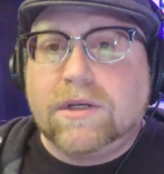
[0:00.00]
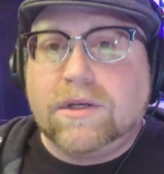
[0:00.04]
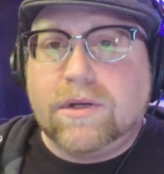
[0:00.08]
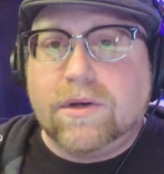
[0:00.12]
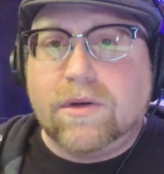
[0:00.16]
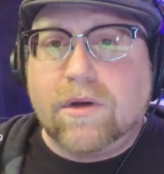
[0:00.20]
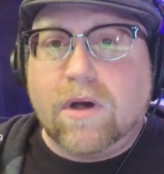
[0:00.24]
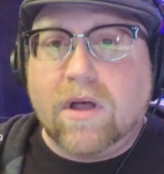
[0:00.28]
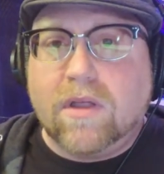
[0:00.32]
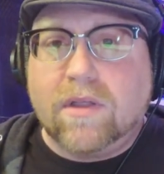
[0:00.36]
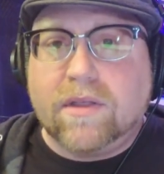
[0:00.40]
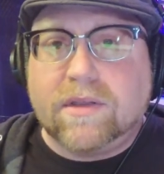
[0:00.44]
to
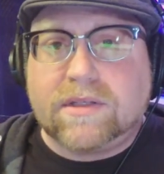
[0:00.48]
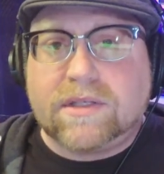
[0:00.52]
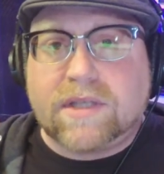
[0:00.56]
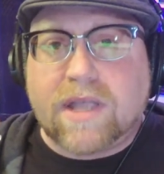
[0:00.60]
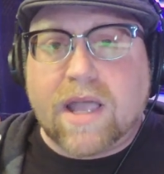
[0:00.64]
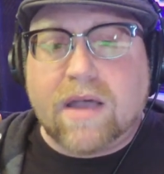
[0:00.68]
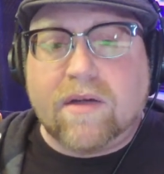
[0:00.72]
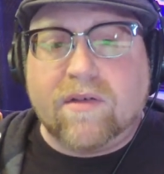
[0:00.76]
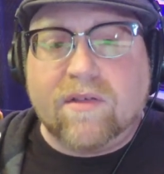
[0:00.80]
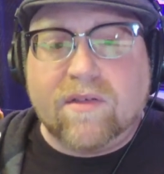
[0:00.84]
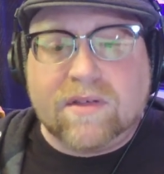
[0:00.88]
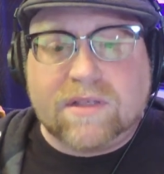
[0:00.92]
do all the
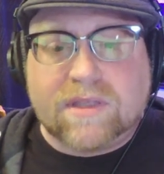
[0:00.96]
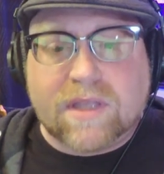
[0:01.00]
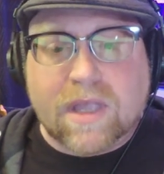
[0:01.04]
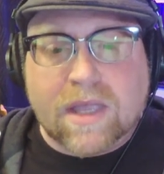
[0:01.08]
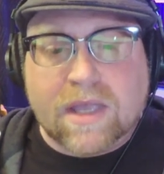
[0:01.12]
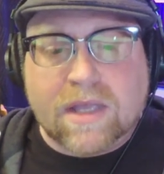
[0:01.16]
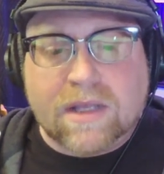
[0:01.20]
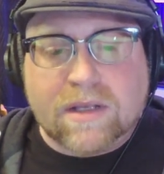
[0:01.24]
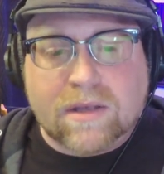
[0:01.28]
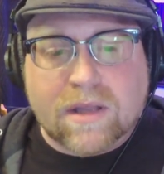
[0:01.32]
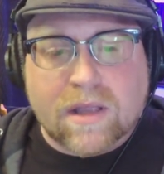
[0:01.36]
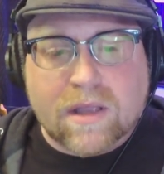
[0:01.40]
sound. Is
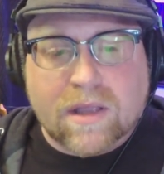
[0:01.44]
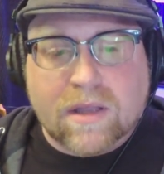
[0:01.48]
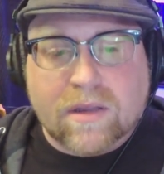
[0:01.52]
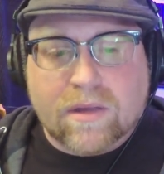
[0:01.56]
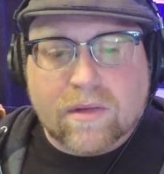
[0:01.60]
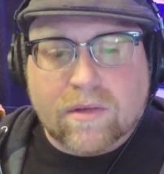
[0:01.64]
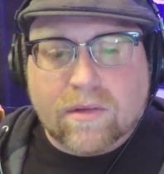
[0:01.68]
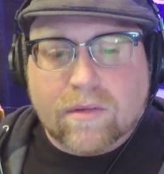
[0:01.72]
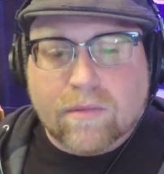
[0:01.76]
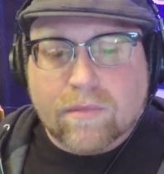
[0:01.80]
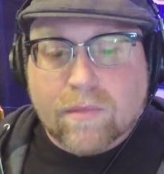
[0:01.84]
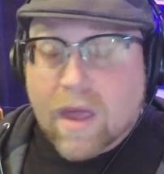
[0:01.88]
that, uh,